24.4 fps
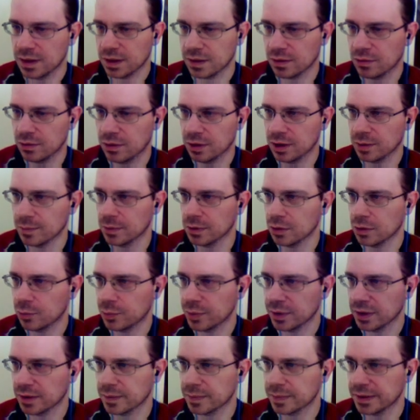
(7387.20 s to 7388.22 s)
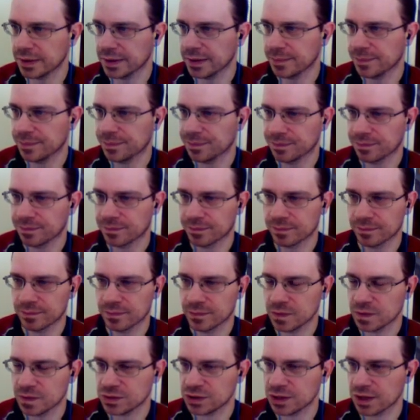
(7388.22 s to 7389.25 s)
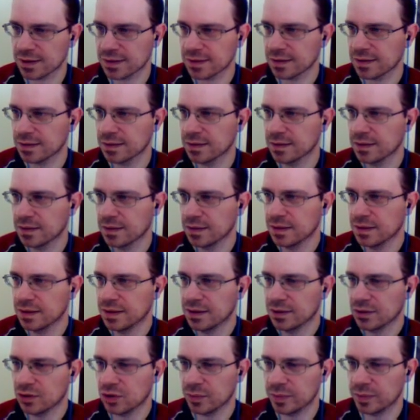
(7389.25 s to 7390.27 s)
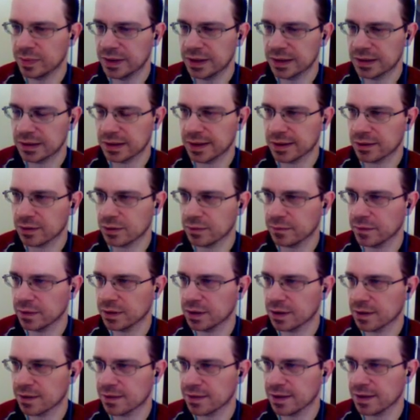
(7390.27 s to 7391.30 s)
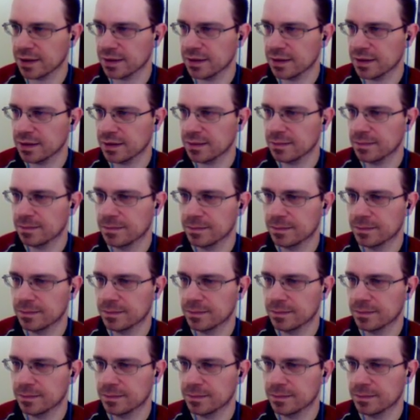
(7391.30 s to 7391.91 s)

Yeah, horrible opening play. Just complete lack of understanding.